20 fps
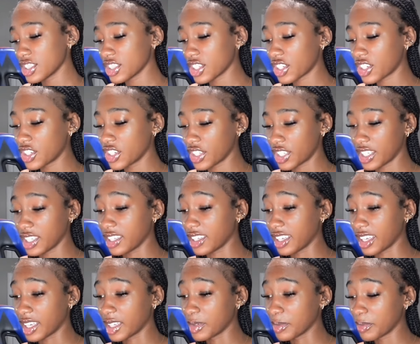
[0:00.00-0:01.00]
a cooking
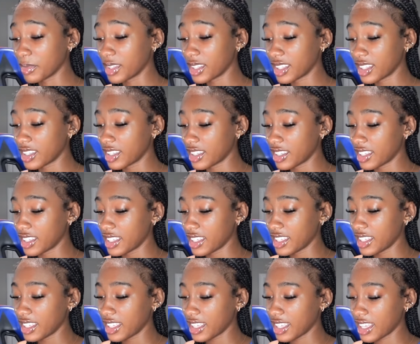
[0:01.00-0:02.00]
game.
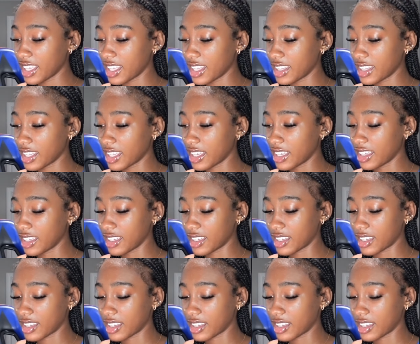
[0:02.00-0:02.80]
I'm like,